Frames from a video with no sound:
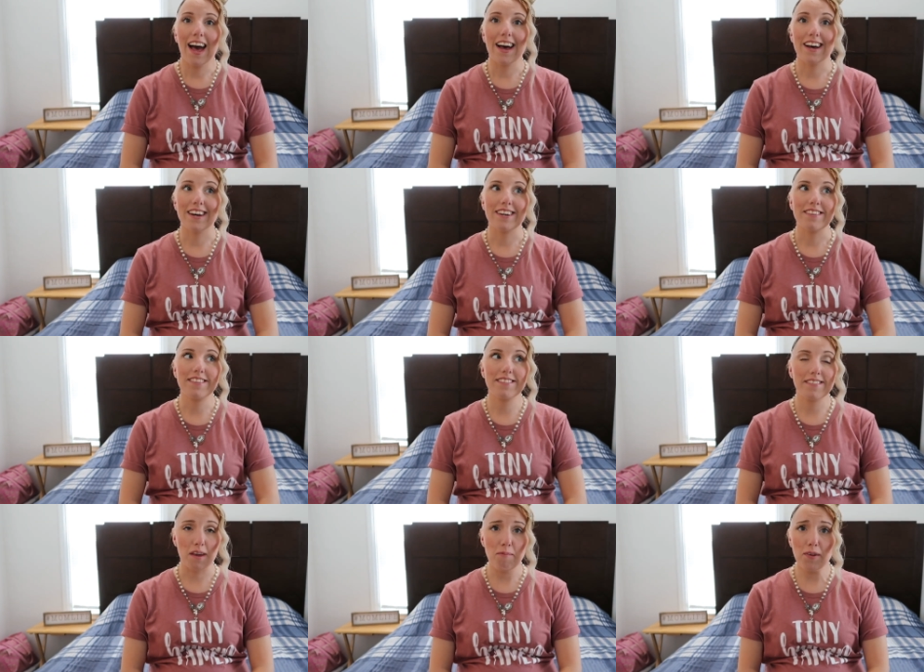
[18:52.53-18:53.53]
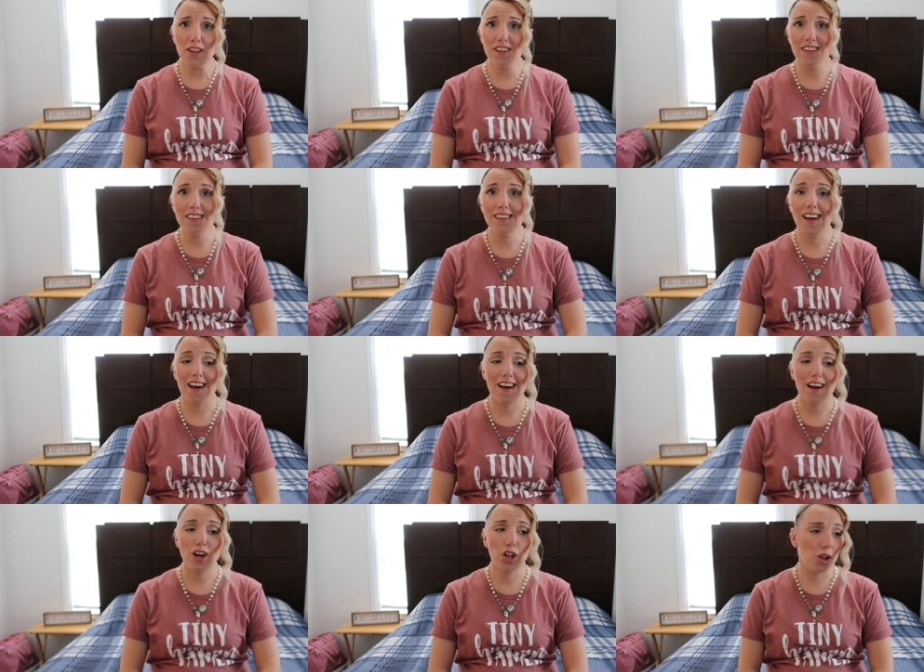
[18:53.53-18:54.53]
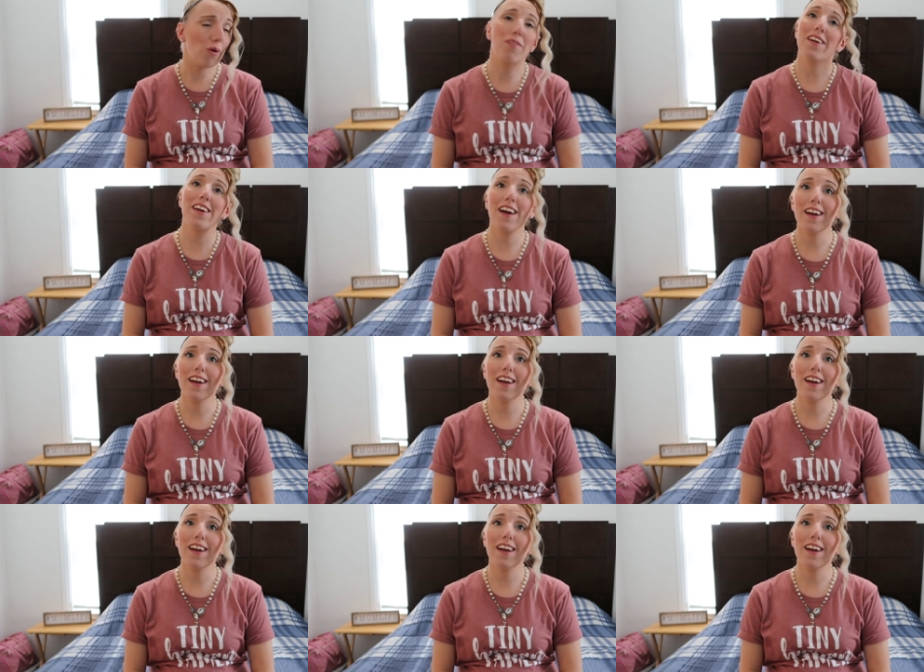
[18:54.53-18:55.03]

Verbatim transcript: Uh, staple clothing